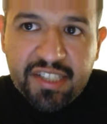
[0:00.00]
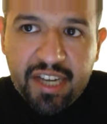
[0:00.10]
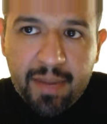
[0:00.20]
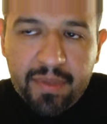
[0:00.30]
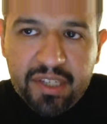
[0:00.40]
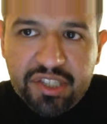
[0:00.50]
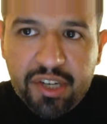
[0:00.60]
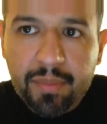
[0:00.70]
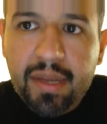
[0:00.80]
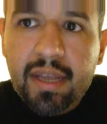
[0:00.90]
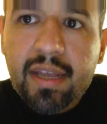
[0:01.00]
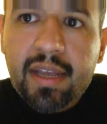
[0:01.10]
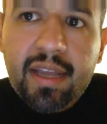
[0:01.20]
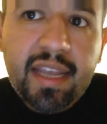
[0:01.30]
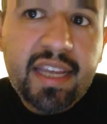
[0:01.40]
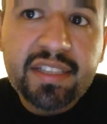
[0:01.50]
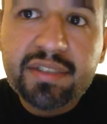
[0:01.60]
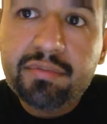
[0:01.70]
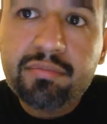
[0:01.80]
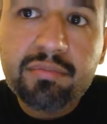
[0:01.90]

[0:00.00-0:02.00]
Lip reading: Championship, he's